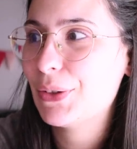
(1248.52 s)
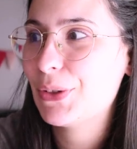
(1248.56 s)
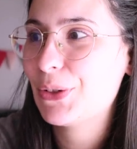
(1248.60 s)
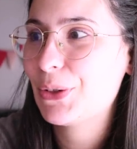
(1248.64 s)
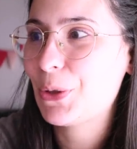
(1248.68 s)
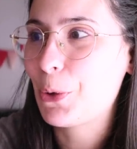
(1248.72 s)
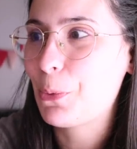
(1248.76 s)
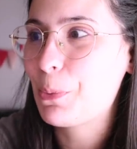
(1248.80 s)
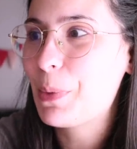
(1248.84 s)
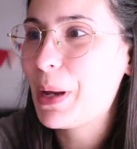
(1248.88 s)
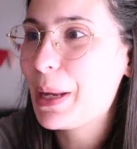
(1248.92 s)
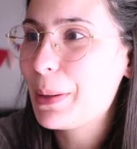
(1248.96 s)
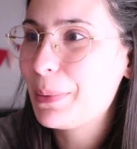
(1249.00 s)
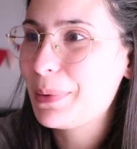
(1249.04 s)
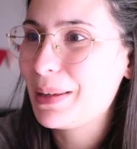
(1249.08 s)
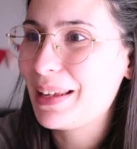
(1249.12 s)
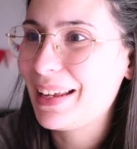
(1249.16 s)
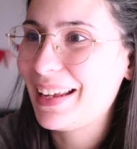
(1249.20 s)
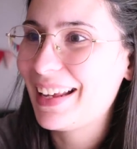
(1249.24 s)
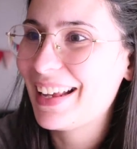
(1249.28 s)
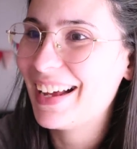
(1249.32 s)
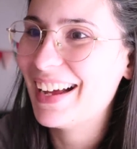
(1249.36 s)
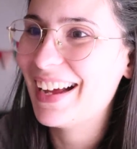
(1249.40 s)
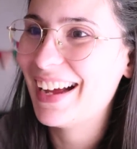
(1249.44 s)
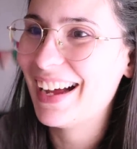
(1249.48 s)
so
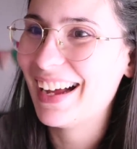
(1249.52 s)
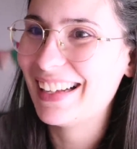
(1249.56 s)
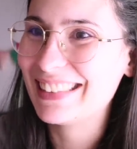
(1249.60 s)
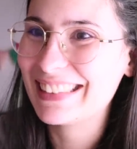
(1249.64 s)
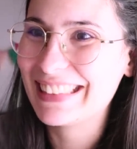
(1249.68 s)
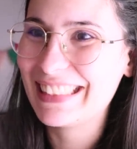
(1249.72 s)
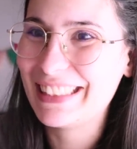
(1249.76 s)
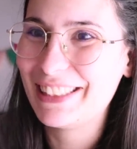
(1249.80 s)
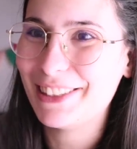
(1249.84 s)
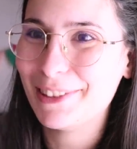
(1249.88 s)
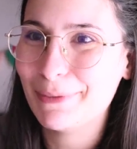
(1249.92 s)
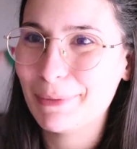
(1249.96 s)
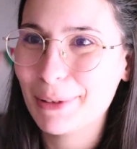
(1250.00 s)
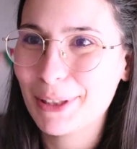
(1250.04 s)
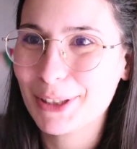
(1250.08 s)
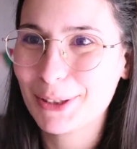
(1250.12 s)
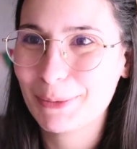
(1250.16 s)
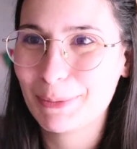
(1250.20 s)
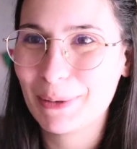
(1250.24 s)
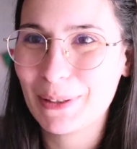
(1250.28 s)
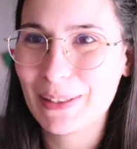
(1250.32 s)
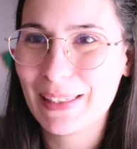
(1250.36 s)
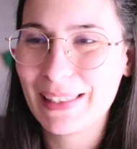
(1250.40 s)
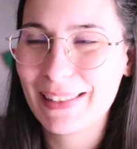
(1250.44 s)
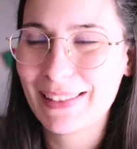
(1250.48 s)
maybe I'll need to
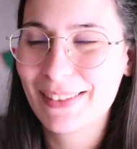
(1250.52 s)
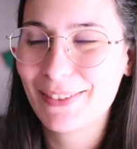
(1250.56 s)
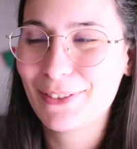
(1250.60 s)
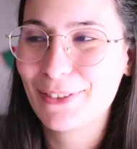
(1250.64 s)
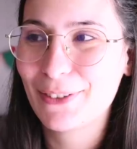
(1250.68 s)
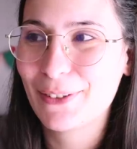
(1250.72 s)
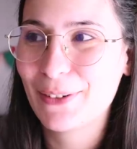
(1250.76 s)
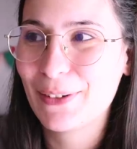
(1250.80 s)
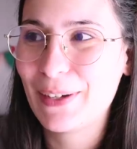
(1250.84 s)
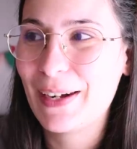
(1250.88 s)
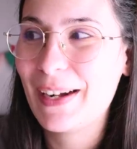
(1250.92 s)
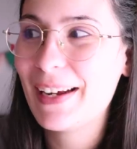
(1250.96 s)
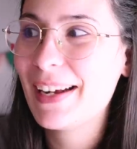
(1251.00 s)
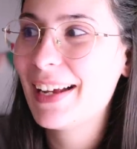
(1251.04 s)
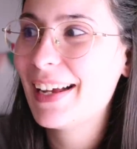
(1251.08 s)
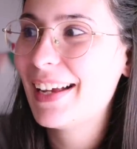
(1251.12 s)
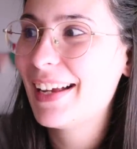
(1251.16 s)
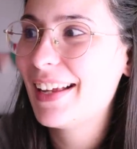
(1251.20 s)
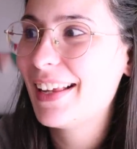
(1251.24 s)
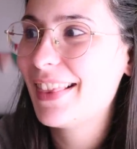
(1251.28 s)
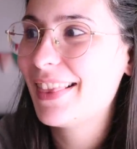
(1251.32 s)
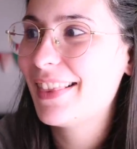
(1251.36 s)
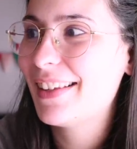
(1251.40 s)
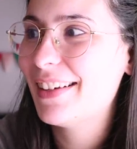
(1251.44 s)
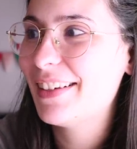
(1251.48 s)
postpone it for
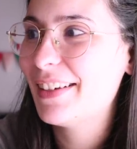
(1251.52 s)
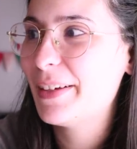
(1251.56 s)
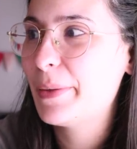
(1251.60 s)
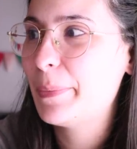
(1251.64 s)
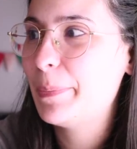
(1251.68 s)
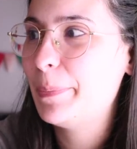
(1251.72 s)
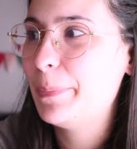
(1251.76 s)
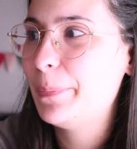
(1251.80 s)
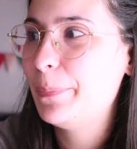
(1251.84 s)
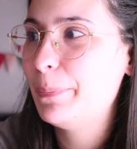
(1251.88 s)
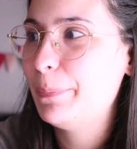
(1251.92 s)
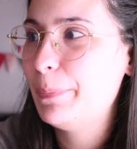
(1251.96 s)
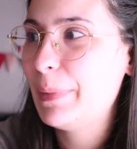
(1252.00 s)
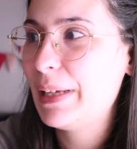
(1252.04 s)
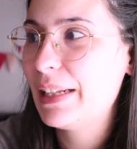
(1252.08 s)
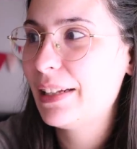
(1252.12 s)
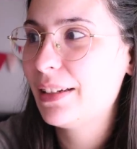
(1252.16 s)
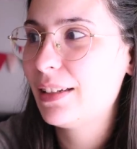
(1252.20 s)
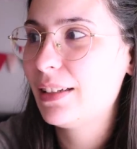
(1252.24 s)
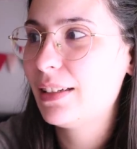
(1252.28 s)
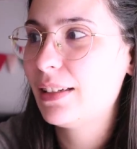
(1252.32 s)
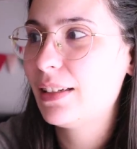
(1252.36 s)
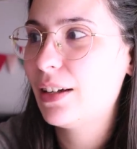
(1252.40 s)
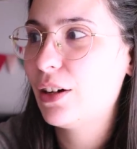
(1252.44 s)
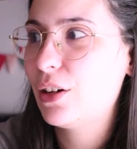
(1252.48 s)
the
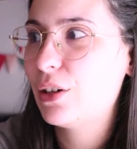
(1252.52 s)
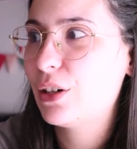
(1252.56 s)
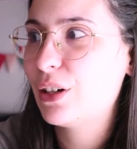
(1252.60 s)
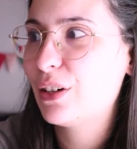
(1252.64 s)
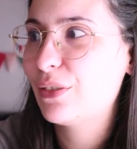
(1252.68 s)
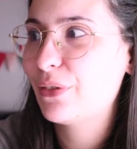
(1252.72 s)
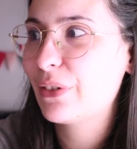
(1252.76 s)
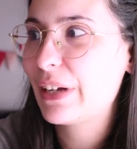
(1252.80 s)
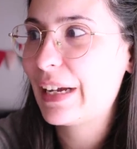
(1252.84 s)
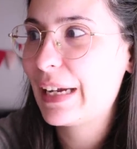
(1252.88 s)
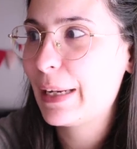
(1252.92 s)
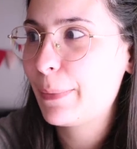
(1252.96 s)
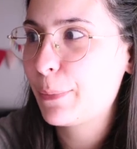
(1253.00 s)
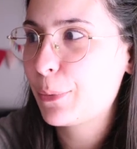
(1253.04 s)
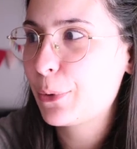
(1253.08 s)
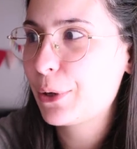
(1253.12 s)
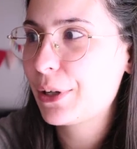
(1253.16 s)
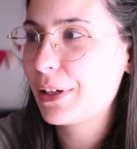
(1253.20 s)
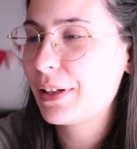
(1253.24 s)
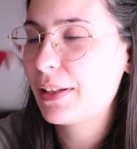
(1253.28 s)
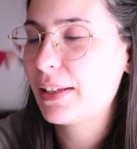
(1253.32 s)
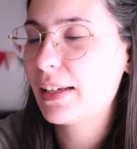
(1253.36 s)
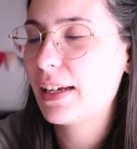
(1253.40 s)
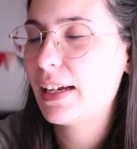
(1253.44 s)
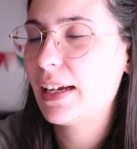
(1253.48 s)
middle of
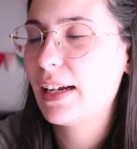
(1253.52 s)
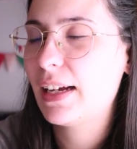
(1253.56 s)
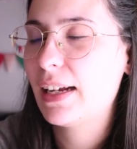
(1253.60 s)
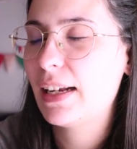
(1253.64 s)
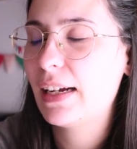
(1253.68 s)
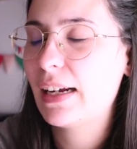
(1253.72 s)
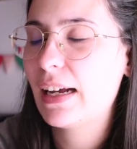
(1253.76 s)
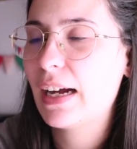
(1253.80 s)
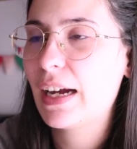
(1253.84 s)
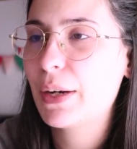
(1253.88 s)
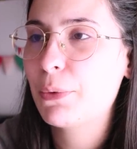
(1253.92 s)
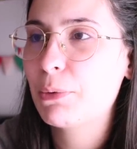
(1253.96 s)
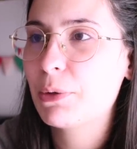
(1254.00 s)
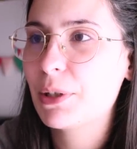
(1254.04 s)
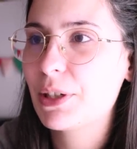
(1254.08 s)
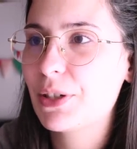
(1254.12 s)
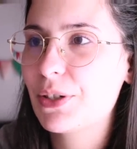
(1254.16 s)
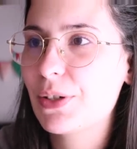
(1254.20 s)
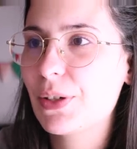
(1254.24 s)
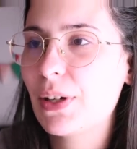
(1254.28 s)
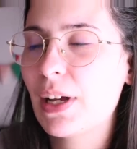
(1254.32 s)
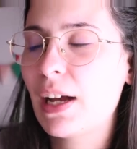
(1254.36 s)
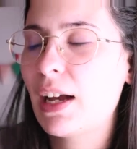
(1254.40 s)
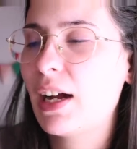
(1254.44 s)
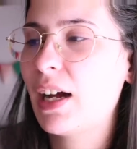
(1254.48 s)
April. And I want
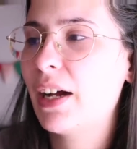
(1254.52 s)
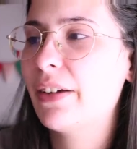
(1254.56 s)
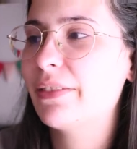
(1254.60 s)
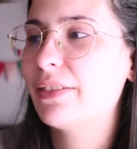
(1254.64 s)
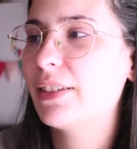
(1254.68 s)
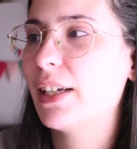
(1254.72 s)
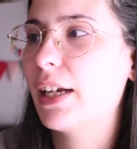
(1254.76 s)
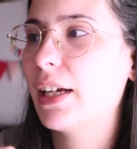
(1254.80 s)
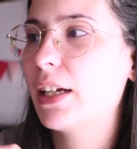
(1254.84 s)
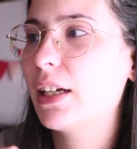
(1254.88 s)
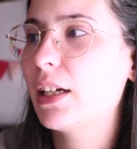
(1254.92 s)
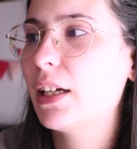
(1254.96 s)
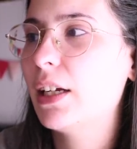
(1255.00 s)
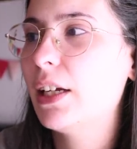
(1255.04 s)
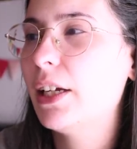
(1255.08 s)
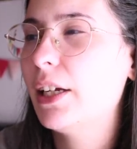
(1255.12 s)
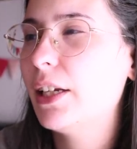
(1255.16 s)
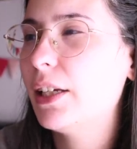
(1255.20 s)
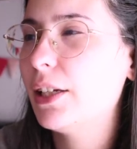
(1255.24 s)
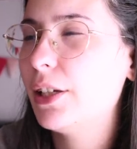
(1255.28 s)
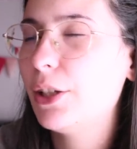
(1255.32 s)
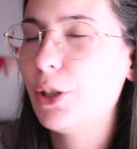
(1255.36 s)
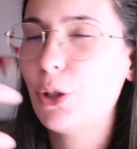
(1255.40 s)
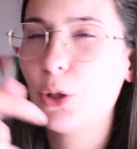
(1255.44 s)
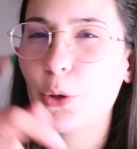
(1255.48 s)
to have like
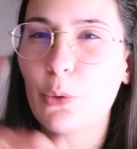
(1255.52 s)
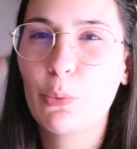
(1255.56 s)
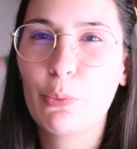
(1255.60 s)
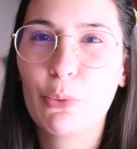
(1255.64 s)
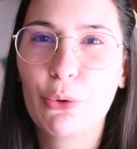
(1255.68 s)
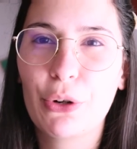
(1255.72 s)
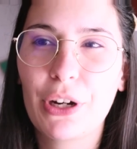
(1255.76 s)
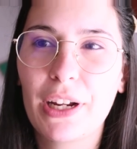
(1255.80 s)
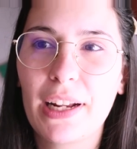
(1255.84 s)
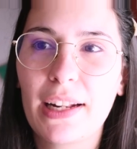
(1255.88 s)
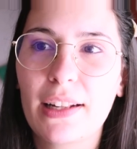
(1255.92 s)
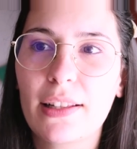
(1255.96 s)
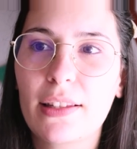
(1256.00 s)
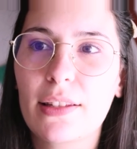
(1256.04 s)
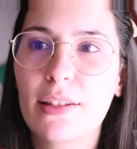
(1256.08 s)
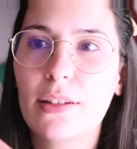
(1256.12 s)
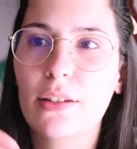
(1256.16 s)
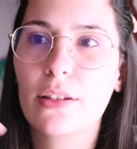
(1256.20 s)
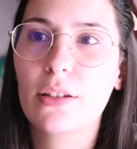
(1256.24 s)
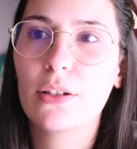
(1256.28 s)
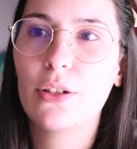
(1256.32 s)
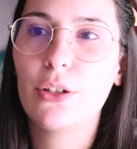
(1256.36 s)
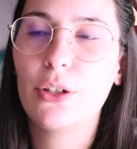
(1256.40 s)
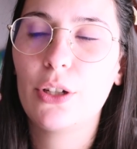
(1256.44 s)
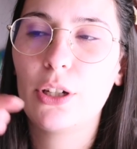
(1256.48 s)
new
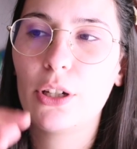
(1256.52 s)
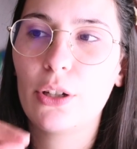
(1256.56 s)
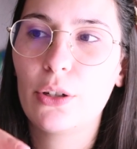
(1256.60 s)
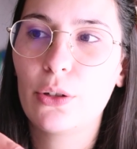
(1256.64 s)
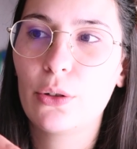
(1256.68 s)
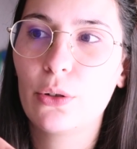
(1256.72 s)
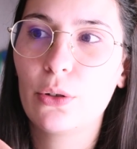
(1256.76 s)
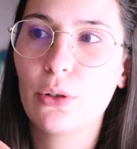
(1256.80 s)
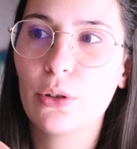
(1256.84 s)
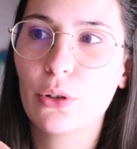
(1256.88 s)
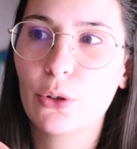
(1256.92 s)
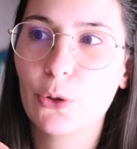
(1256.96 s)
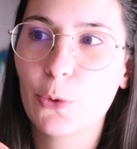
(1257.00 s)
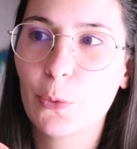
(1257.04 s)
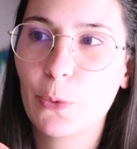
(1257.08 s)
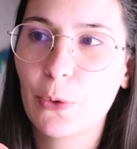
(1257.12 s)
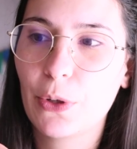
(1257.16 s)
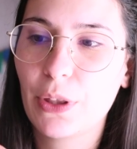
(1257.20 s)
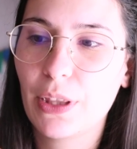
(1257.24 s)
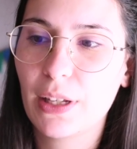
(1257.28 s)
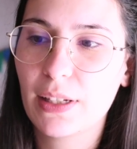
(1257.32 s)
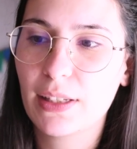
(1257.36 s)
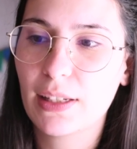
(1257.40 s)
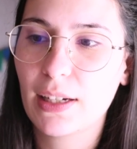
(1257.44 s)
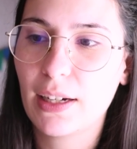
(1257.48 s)
prints, new
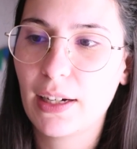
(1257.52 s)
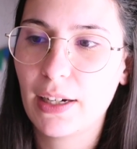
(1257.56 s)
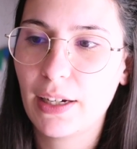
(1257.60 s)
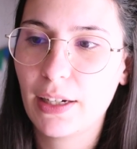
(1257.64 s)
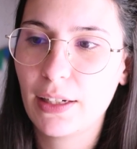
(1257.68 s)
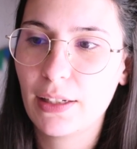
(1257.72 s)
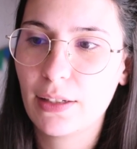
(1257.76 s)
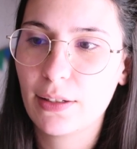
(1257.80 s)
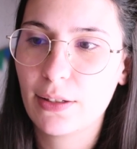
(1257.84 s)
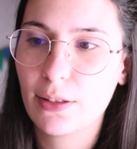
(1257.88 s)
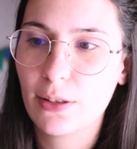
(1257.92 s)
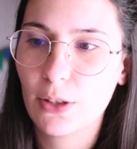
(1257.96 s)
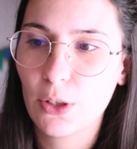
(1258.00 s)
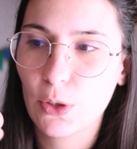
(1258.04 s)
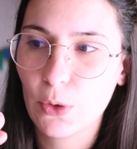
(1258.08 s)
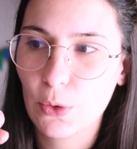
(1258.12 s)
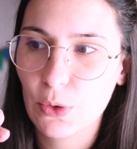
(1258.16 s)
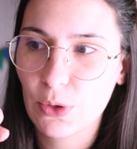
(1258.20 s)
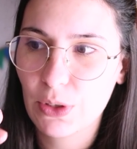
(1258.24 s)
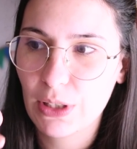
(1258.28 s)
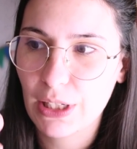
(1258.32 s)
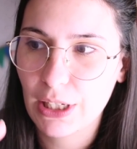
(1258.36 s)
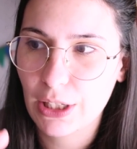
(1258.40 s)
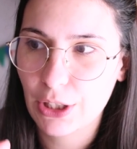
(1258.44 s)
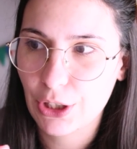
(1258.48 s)
notebook designs, new
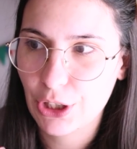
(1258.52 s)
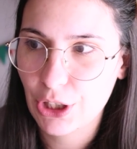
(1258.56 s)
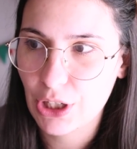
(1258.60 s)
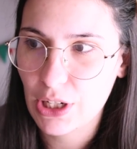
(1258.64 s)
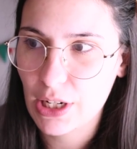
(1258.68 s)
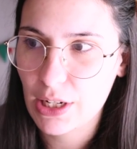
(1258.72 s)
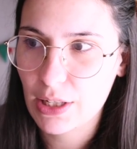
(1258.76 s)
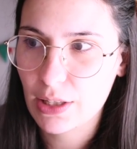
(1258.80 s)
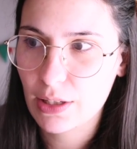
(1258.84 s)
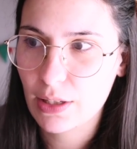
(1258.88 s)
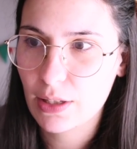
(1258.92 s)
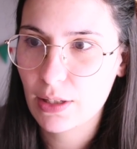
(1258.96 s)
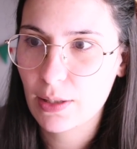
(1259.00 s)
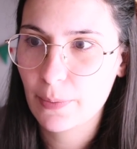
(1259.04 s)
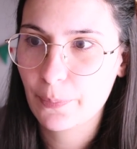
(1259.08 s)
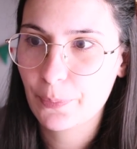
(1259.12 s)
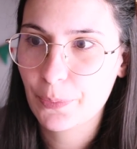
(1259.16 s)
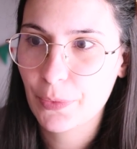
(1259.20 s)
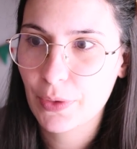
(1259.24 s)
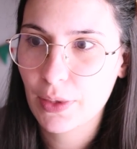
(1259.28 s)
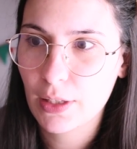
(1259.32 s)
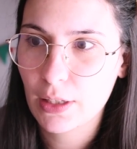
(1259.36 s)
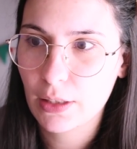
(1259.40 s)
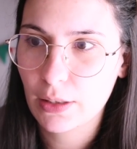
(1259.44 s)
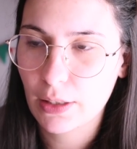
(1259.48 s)
sticker sheets,
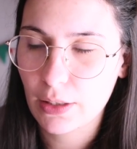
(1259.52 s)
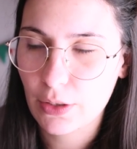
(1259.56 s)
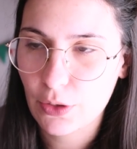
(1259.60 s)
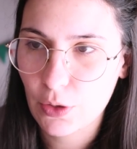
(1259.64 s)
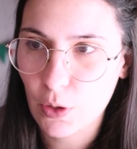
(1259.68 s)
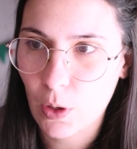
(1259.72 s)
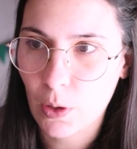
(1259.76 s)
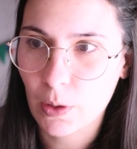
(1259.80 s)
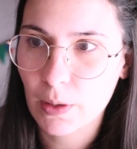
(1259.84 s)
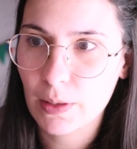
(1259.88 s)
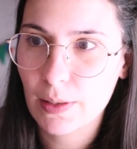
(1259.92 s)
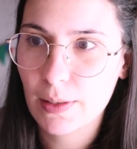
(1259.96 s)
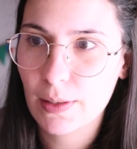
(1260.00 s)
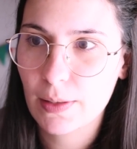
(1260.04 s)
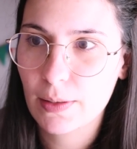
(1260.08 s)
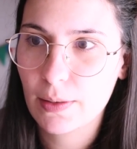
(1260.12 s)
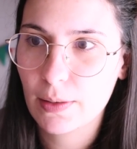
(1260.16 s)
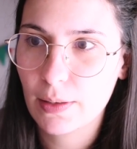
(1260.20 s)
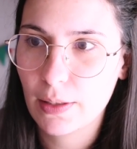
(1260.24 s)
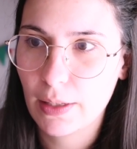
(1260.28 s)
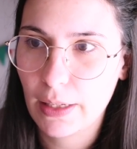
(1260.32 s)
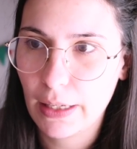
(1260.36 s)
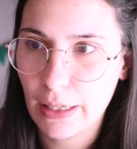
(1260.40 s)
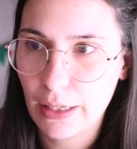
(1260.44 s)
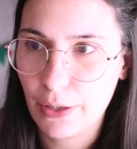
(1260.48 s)
the socks,
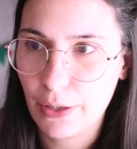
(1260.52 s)
the